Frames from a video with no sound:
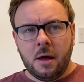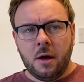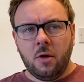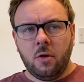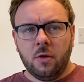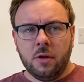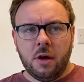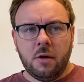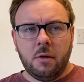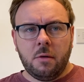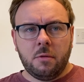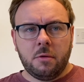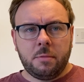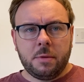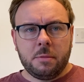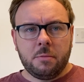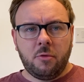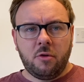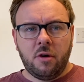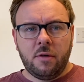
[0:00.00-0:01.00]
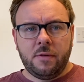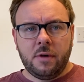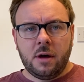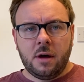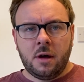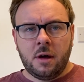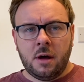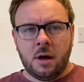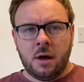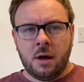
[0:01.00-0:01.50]
although it will be more of
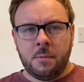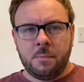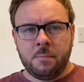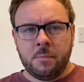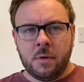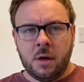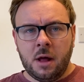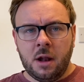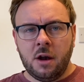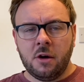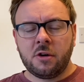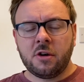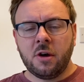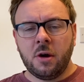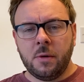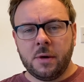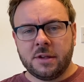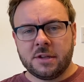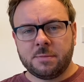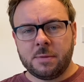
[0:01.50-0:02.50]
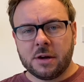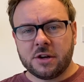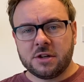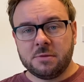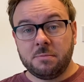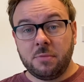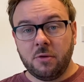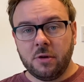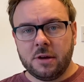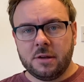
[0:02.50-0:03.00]
a loco inspection
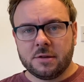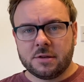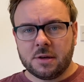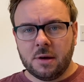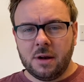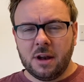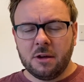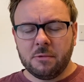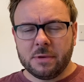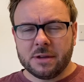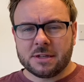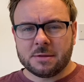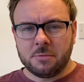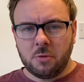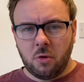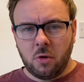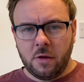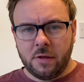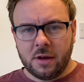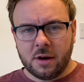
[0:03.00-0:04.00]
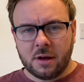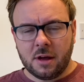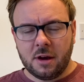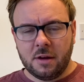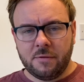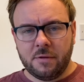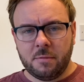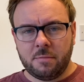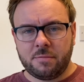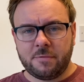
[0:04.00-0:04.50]
point, so a little bit smaller than kind
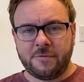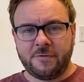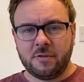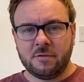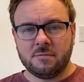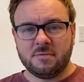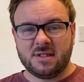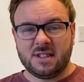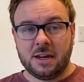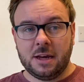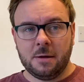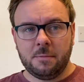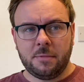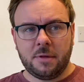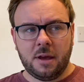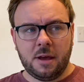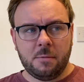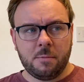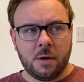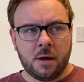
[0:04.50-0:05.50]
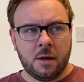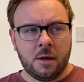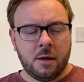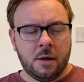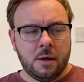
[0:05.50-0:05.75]
of a full TMD. But